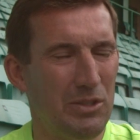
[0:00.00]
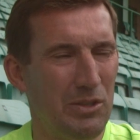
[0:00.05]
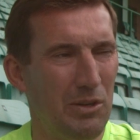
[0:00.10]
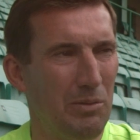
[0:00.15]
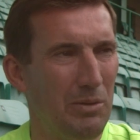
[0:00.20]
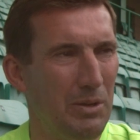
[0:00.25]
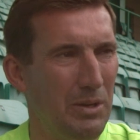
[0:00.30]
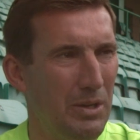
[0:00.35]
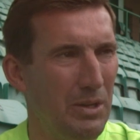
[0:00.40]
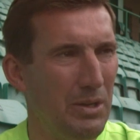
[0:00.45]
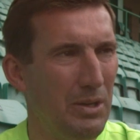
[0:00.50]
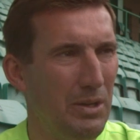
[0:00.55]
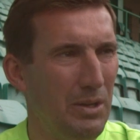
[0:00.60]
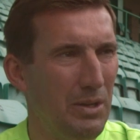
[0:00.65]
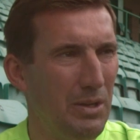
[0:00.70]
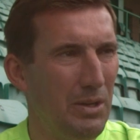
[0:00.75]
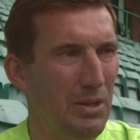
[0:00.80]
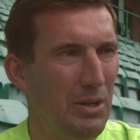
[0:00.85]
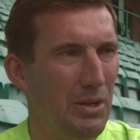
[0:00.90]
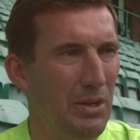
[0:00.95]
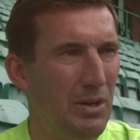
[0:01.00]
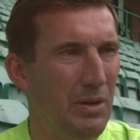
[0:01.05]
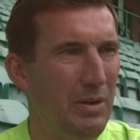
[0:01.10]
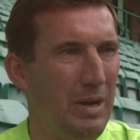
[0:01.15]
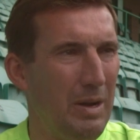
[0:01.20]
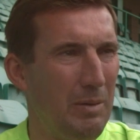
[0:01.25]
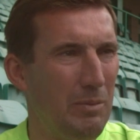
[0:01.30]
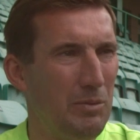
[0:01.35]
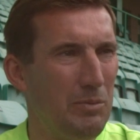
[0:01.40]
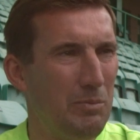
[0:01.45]
So, you know,
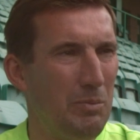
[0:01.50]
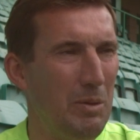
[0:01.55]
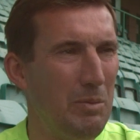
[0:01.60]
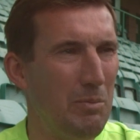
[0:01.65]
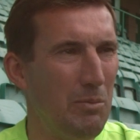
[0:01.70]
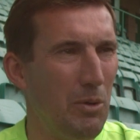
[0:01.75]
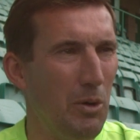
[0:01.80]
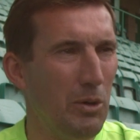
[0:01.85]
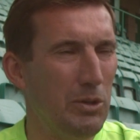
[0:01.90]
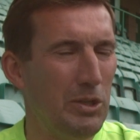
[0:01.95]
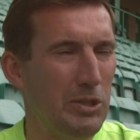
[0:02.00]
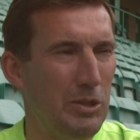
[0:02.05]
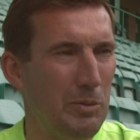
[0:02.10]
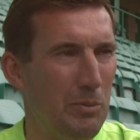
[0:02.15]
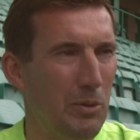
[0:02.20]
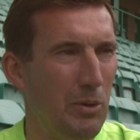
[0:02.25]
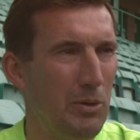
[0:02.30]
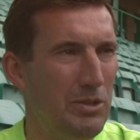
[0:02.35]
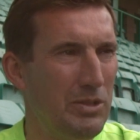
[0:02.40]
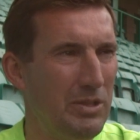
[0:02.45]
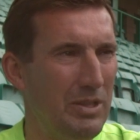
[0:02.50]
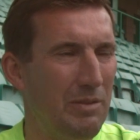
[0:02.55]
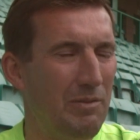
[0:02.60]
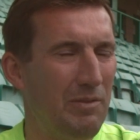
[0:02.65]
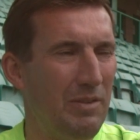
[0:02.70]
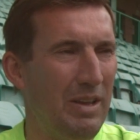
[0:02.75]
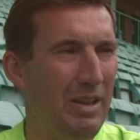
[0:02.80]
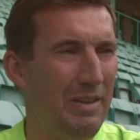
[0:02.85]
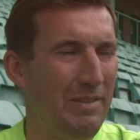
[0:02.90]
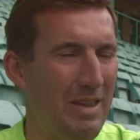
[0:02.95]
I would be more disappointed
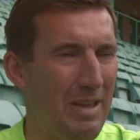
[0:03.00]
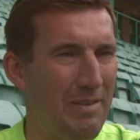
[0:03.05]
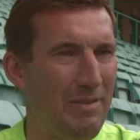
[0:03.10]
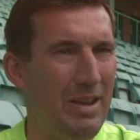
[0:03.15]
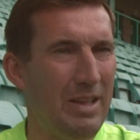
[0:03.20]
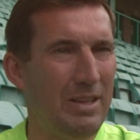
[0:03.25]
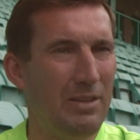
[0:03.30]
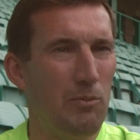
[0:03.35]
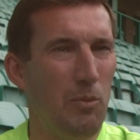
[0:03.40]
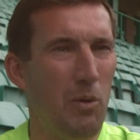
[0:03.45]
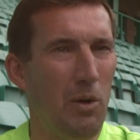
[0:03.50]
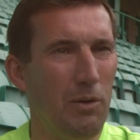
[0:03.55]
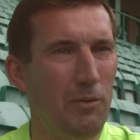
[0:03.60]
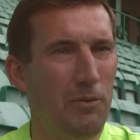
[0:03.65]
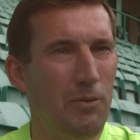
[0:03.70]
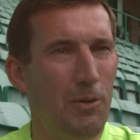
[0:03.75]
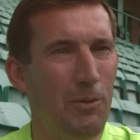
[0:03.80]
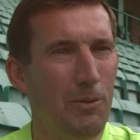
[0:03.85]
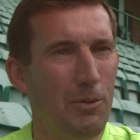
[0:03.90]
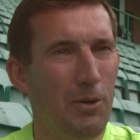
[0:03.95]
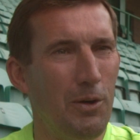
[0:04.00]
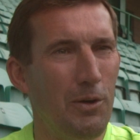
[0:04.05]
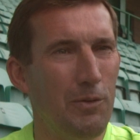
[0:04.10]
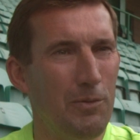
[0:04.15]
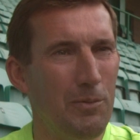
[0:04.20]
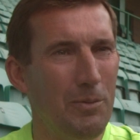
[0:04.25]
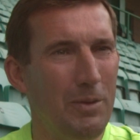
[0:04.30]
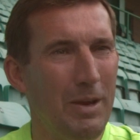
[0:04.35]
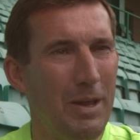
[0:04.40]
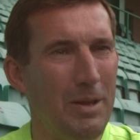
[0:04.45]
if I never had one phone call
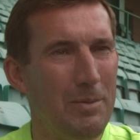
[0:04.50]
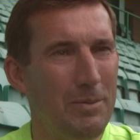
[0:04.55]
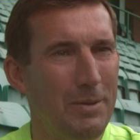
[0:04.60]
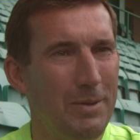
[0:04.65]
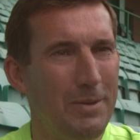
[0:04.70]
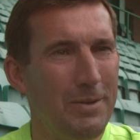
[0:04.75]
from Graham.